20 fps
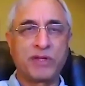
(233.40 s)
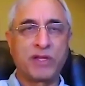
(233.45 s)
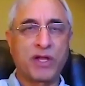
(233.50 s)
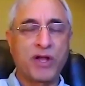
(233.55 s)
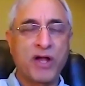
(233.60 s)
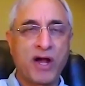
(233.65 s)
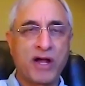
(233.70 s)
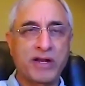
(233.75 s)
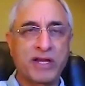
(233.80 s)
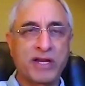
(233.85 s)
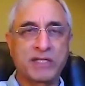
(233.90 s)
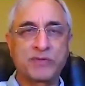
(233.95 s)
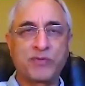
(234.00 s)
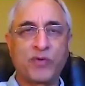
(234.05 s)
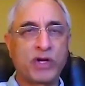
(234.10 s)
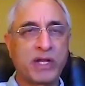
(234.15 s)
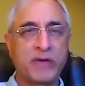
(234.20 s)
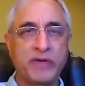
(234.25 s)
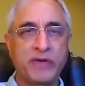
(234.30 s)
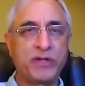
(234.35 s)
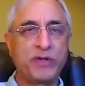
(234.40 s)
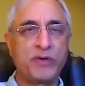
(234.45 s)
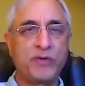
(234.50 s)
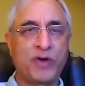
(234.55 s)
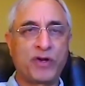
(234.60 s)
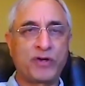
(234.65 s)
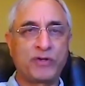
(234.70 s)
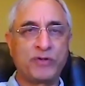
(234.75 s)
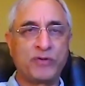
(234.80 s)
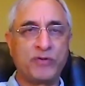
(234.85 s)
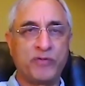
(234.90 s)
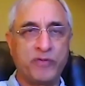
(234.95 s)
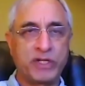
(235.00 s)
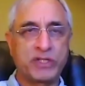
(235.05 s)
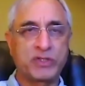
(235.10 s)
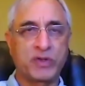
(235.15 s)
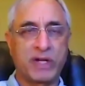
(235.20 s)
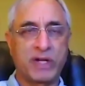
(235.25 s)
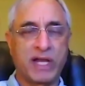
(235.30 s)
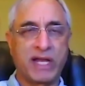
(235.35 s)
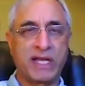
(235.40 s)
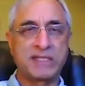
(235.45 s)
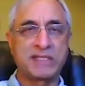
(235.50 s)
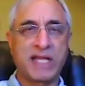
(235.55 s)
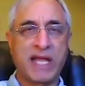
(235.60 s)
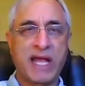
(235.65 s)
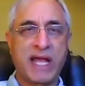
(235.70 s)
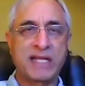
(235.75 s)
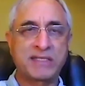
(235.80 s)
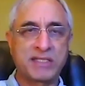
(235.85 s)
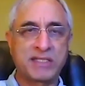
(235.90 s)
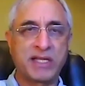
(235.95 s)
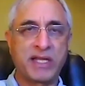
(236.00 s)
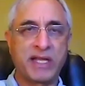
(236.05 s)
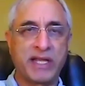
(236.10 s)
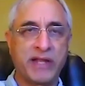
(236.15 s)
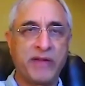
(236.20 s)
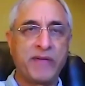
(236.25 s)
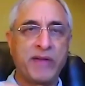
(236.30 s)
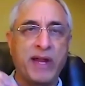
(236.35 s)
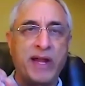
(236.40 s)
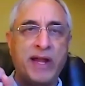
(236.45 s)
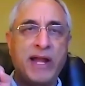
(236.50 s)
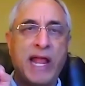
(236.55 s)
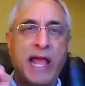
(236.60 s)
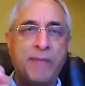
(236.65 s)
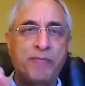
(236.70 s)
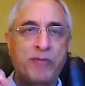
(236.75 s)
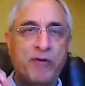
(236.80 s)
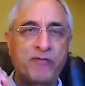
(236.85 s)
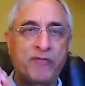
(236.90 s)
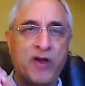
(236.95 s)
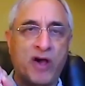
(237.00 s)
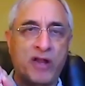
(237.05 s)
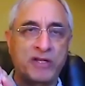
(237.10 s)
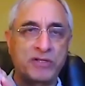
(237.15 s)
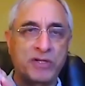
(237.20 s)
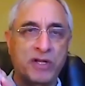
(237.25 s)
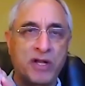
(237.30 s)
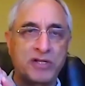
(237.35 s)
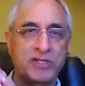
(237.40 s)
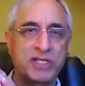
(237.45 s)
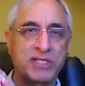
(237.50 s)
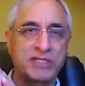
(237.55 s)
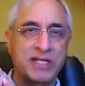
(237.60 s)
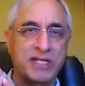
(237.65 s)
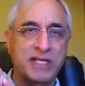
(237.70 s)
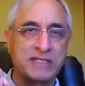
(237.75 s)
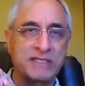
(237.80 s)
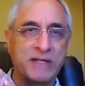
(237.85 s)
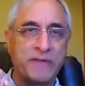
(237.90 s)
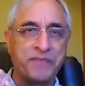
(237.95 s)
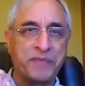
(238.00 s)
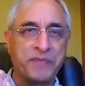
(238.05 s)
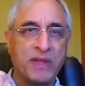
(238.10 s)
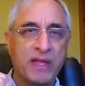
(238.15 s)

the goddess, whatever you want to visualize as the lamp of consciousness.